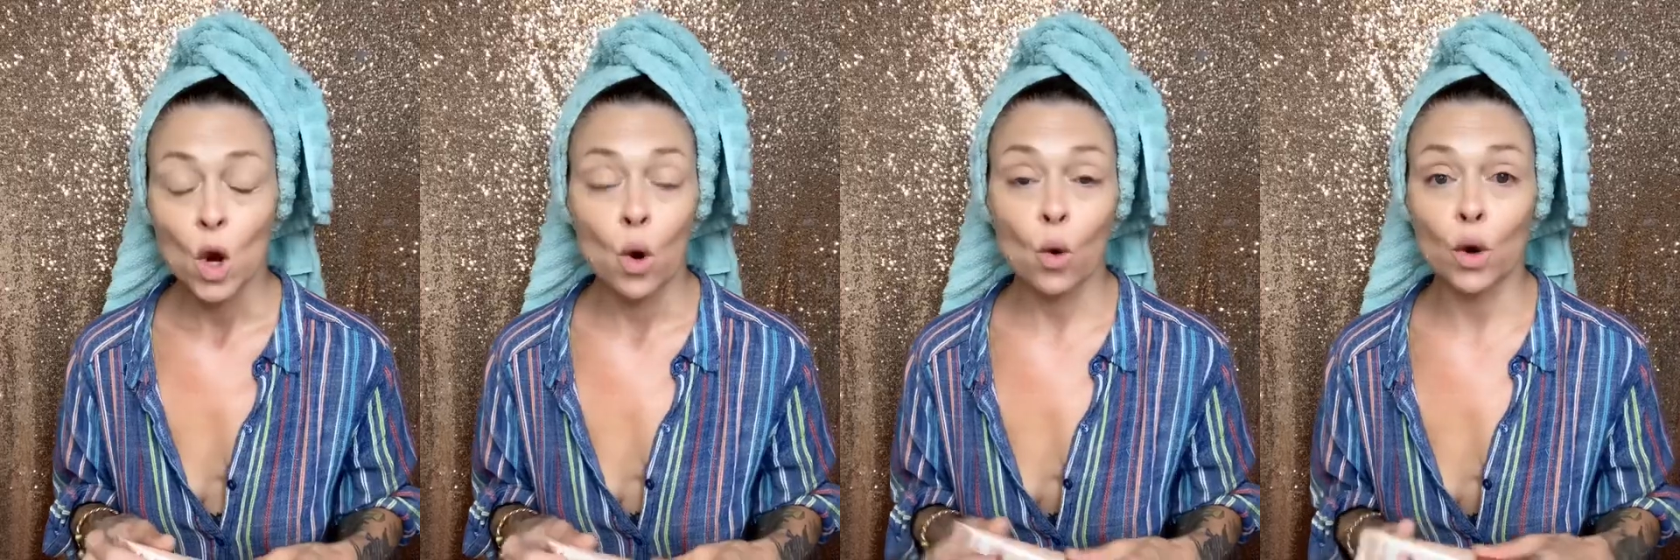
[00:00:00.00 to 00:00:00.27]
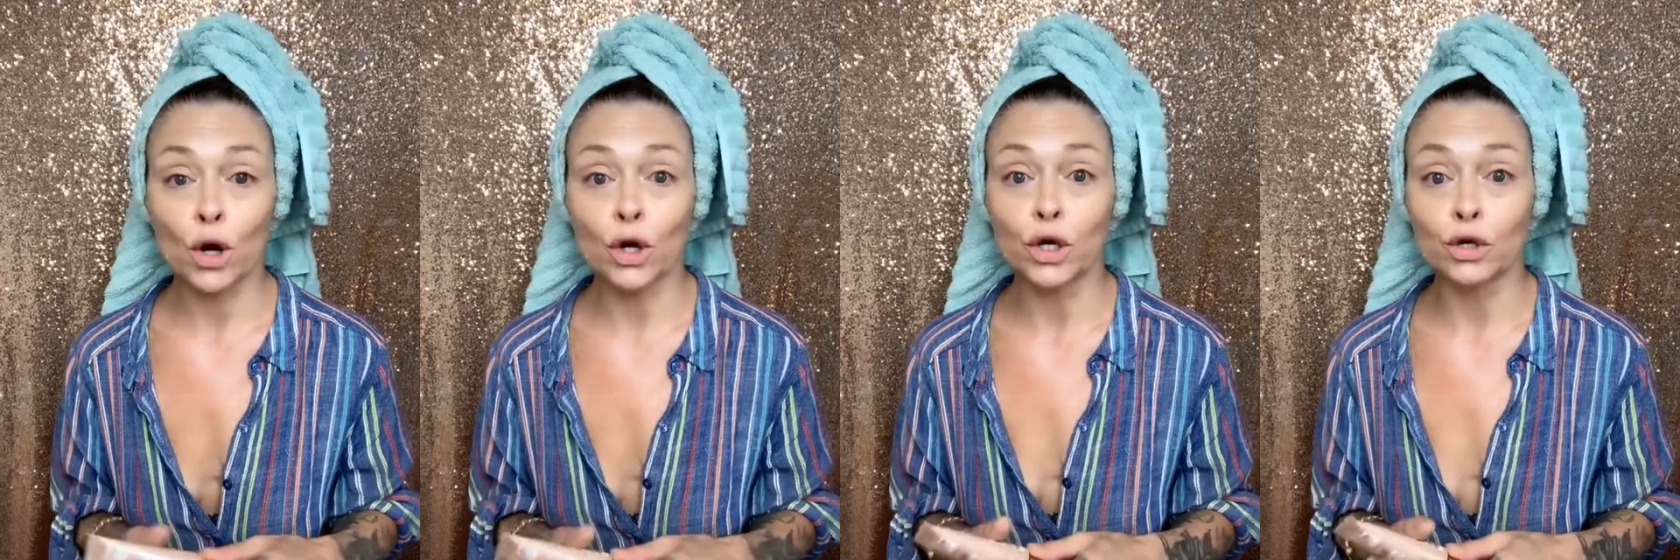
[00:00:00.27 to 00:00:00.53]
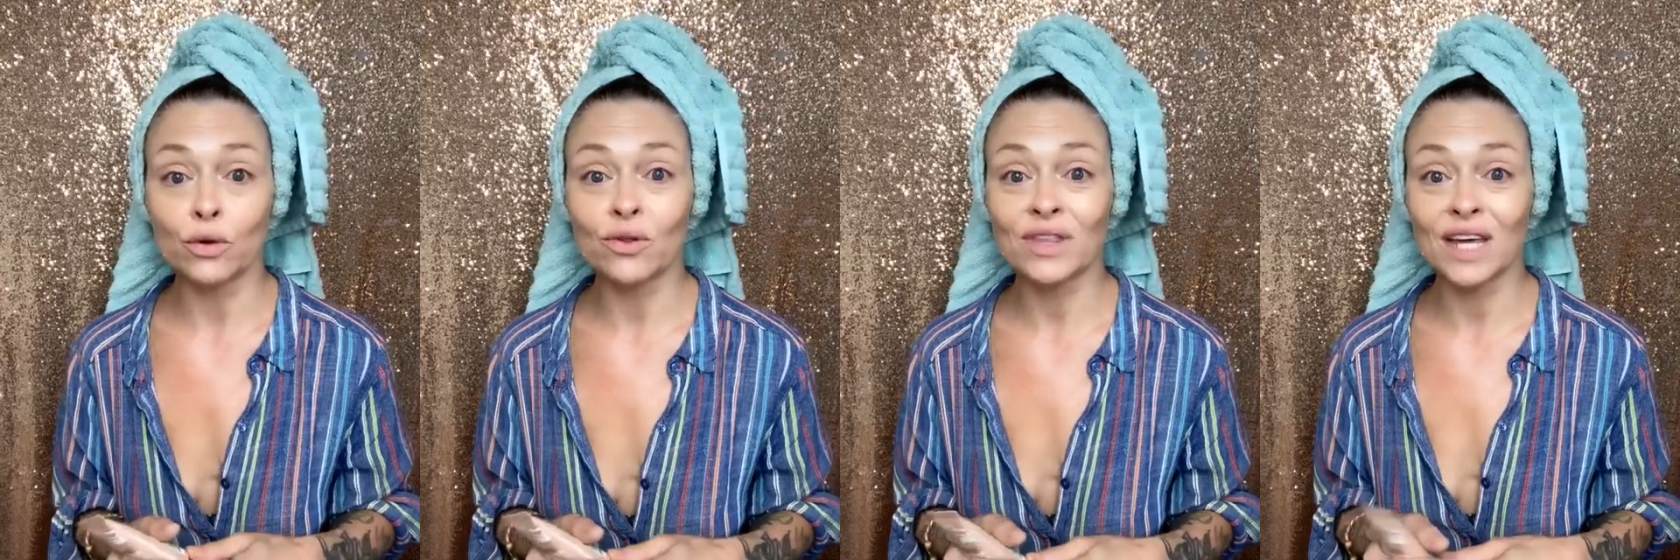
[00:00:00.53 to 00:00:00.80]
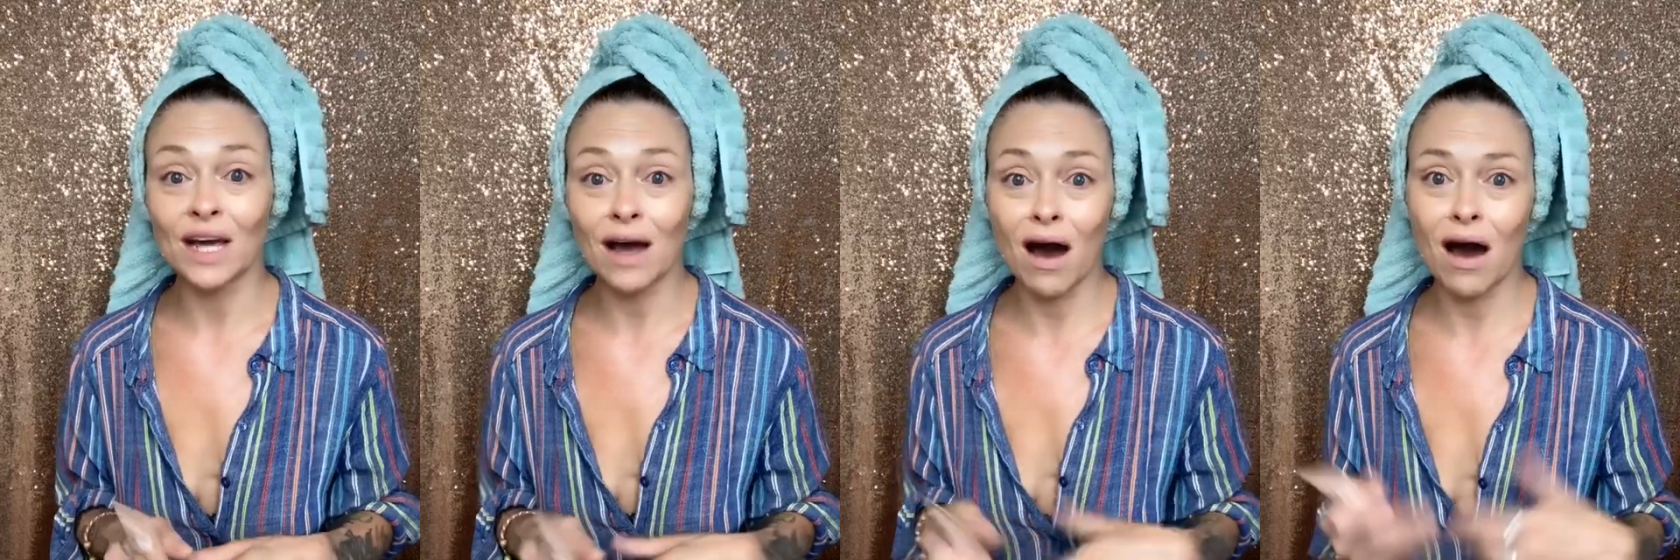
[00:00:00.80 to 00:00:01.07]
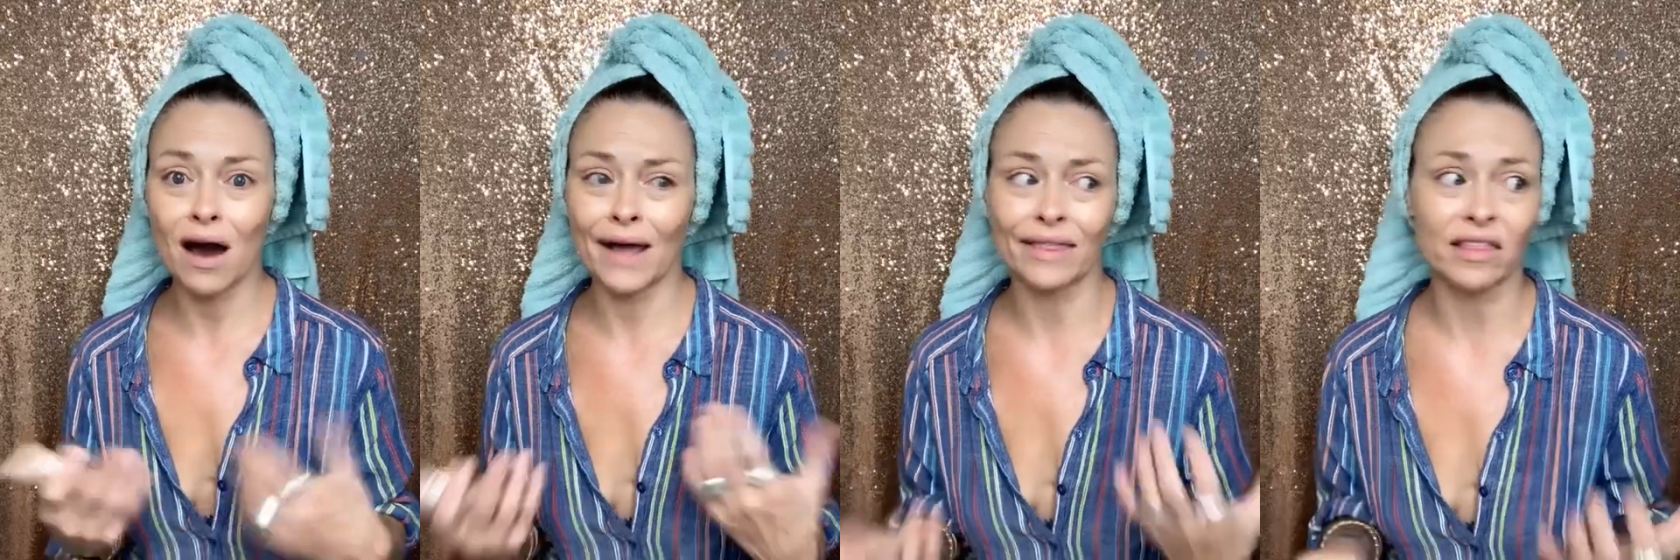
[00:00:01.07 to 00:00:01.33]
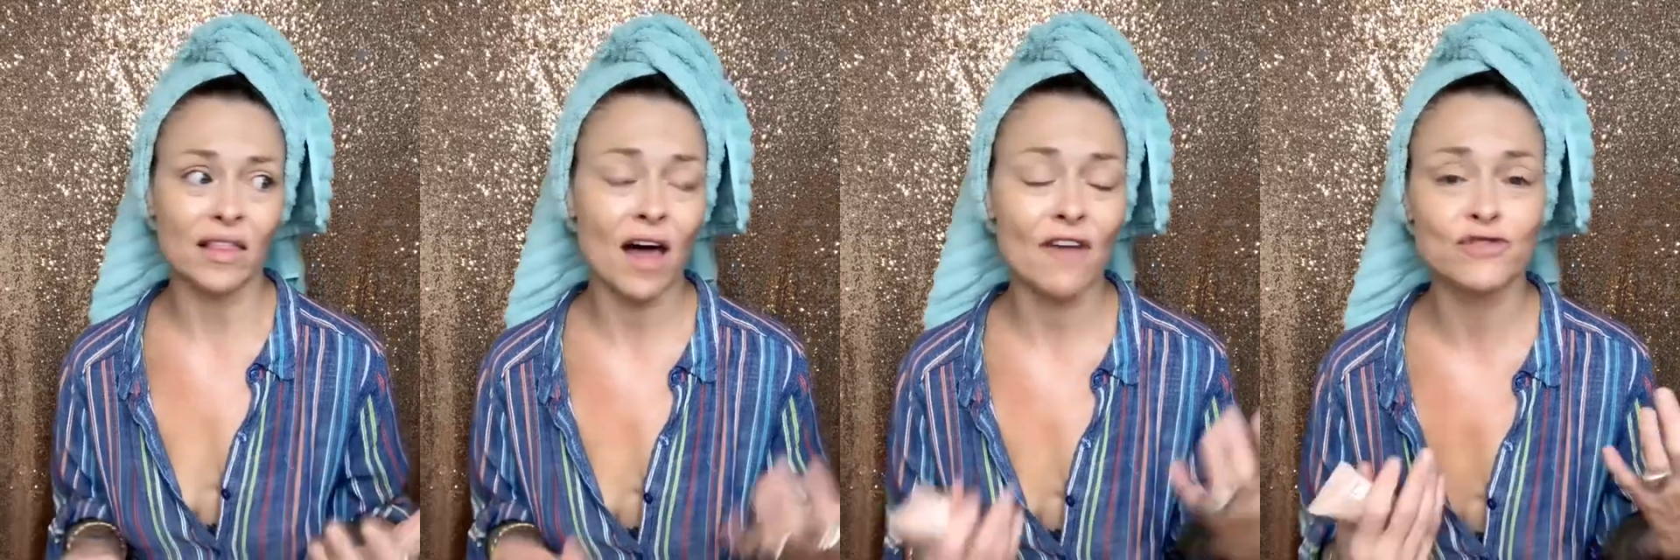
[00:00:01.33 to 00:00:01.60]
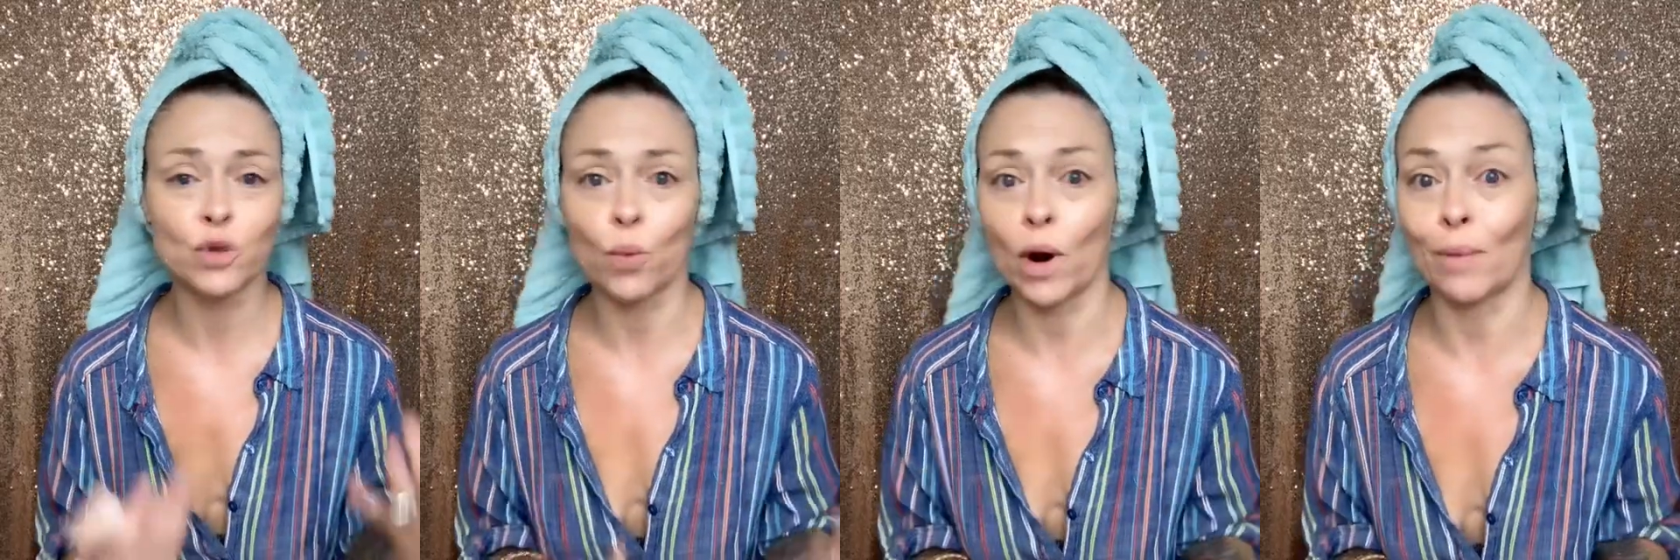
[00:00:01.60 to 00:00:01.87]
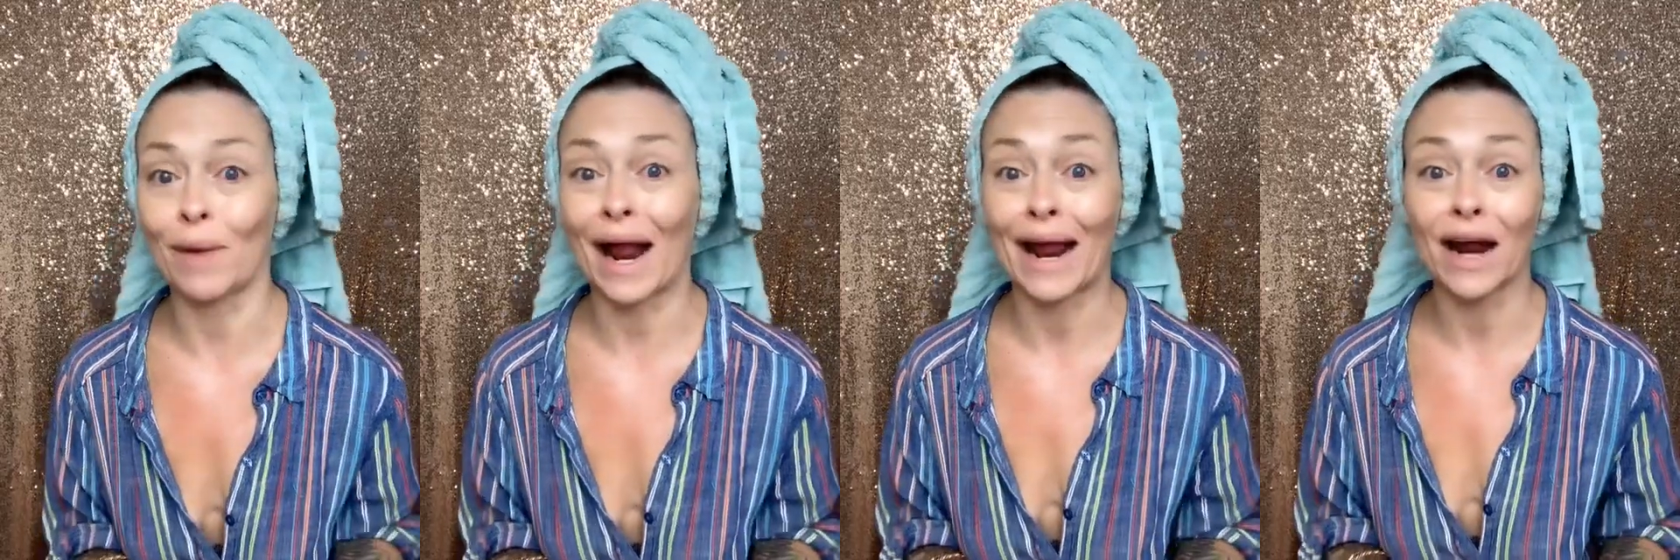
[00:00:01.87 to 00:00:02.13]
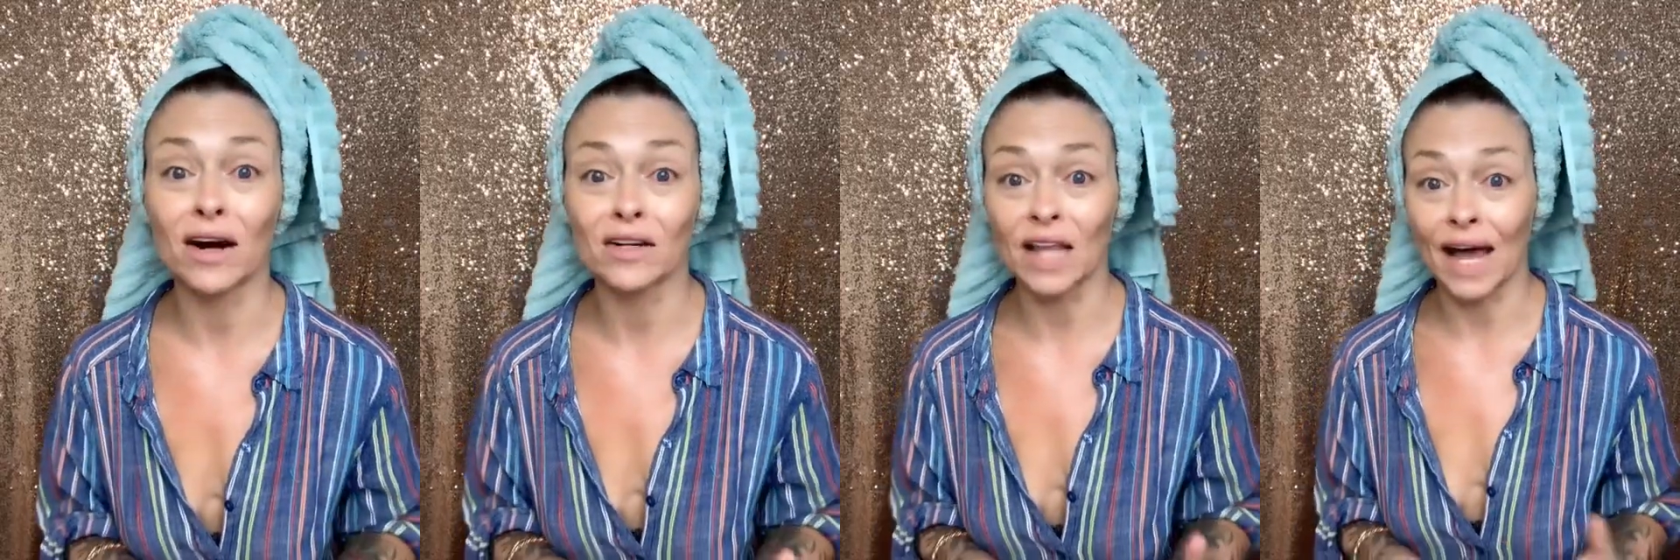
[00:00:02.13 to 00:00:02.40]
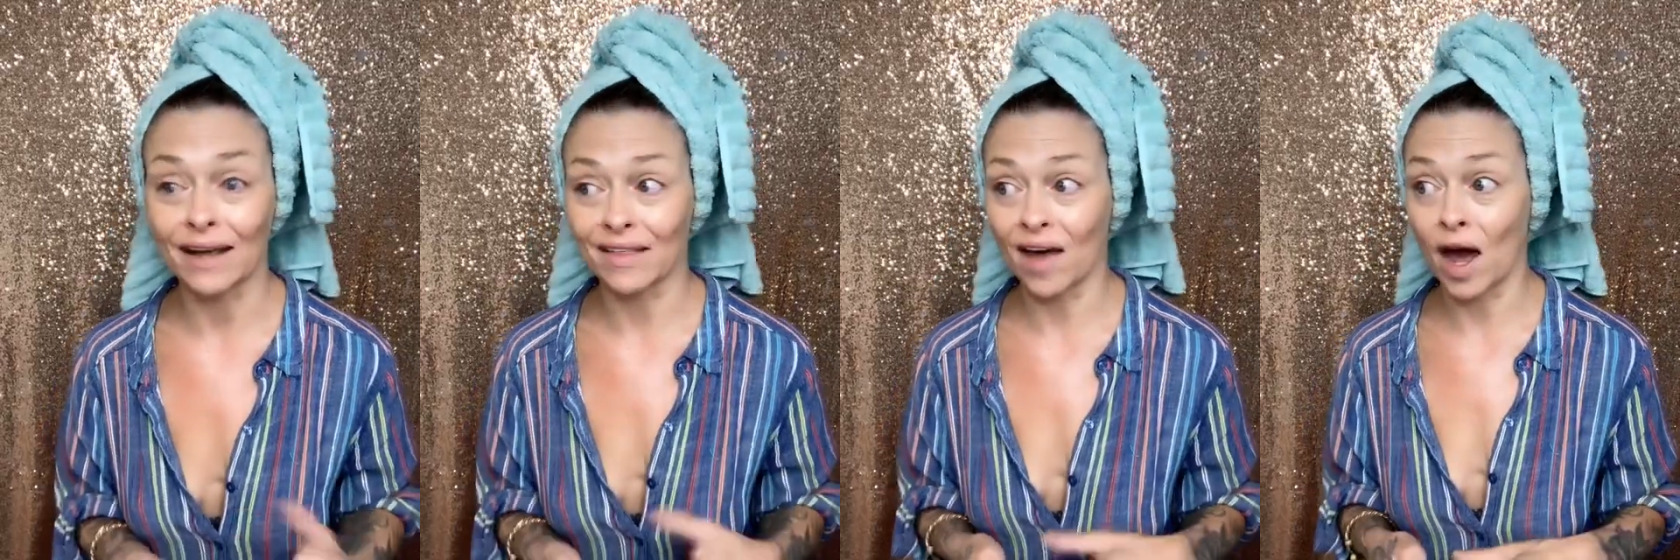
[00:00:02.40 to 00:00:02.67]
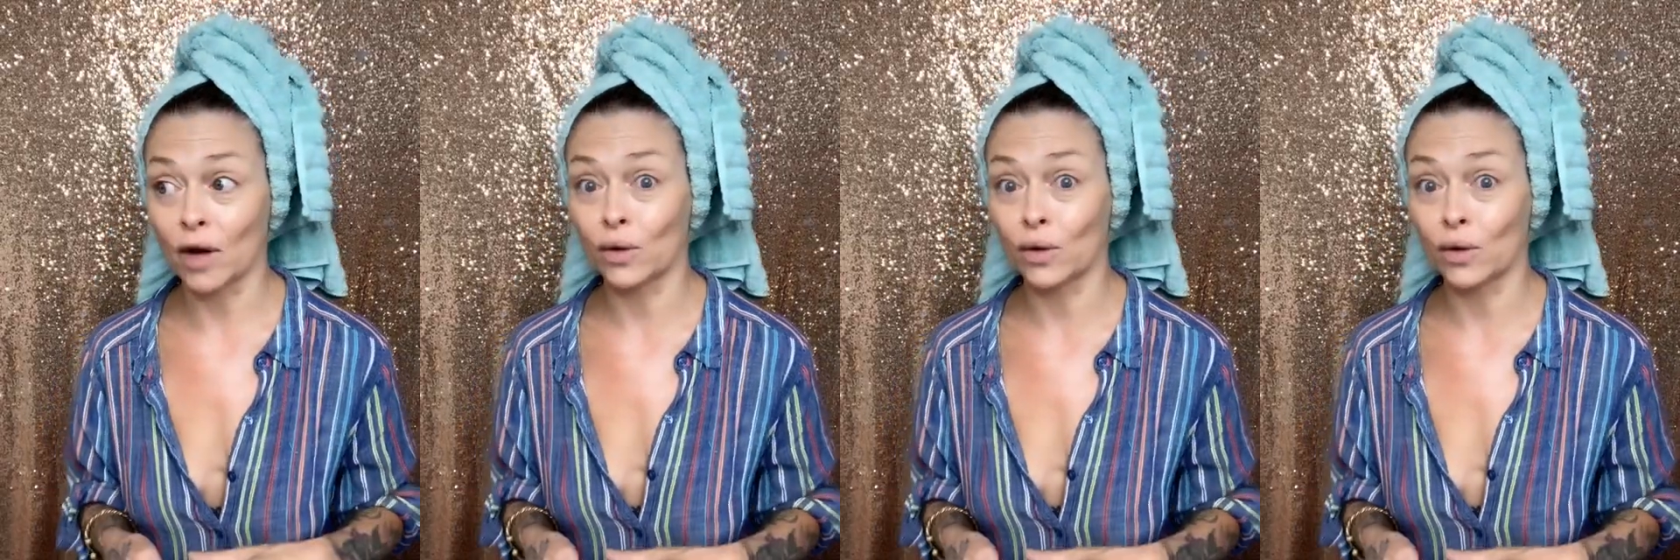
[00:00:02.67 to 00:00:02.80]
Or you think, oh, I'd love to wear my hair like that,